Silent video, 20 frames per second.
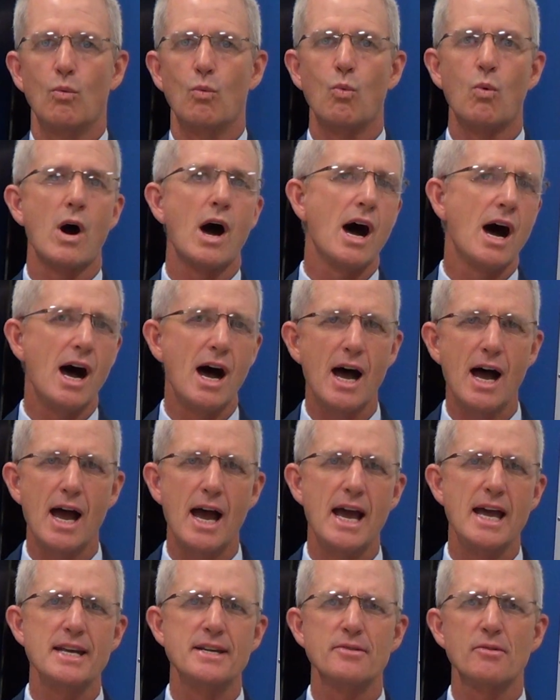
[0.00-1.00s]

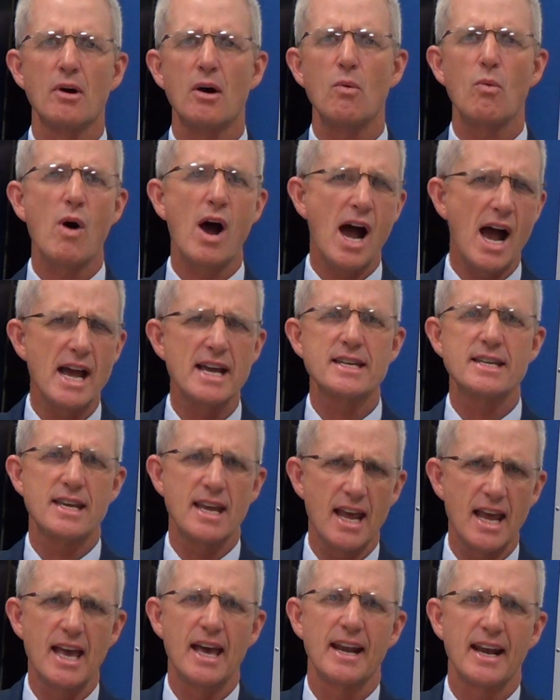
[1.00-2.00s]
Why
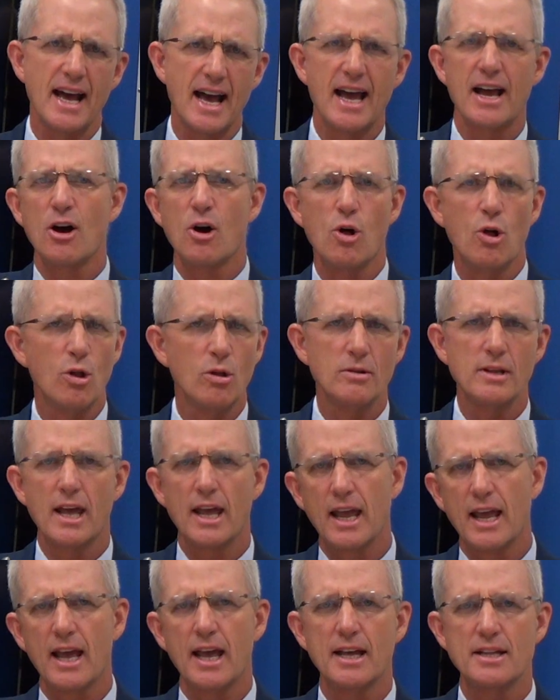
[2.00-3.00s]
can't I hold
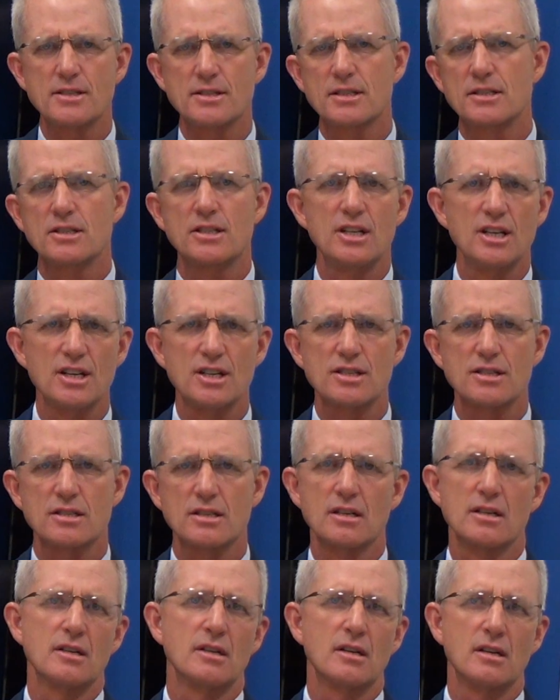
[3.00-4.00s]
hands and
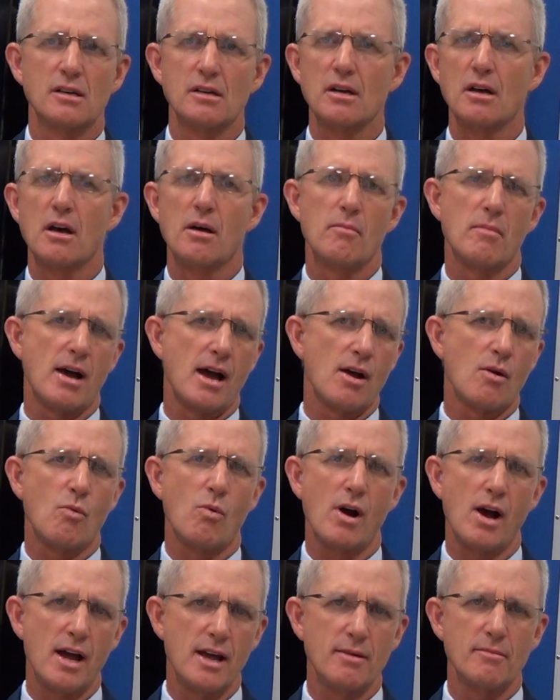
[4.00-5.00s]
kiss
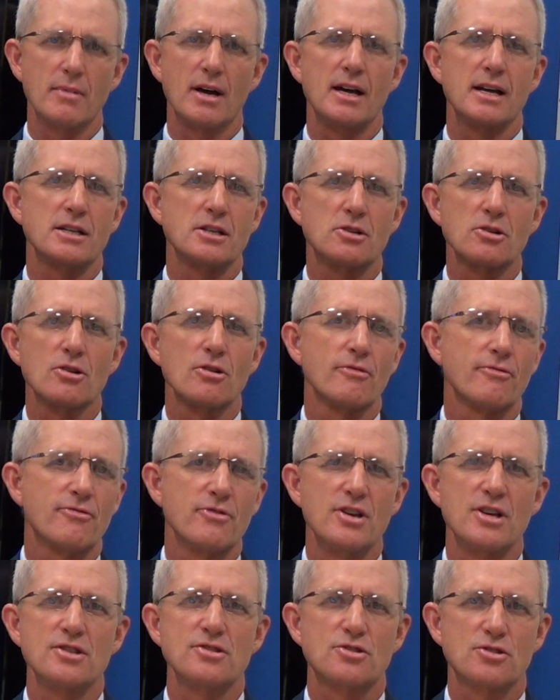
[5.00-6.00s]
my
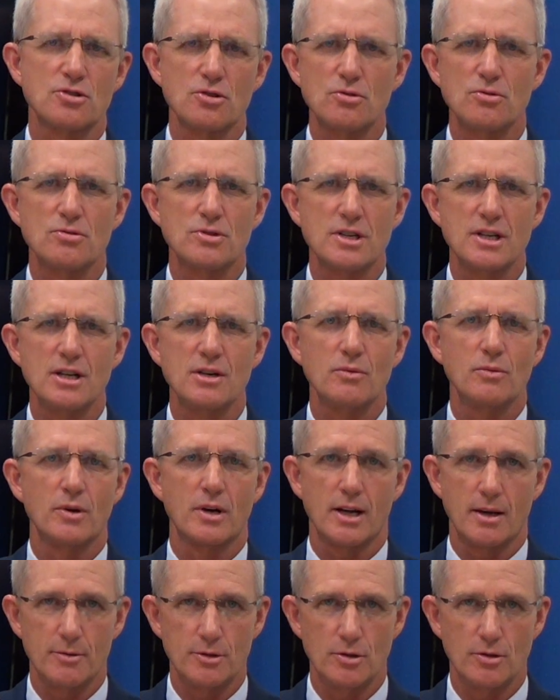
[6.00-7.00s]
girlfriend Susie
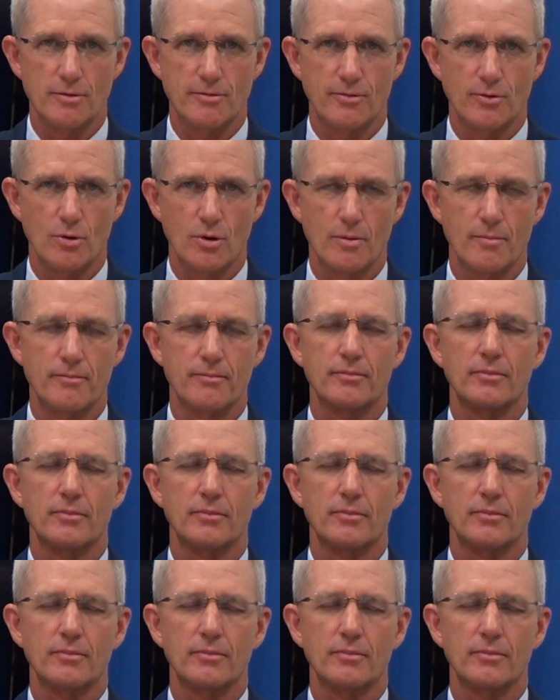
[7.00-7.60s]
when I'm in uniform?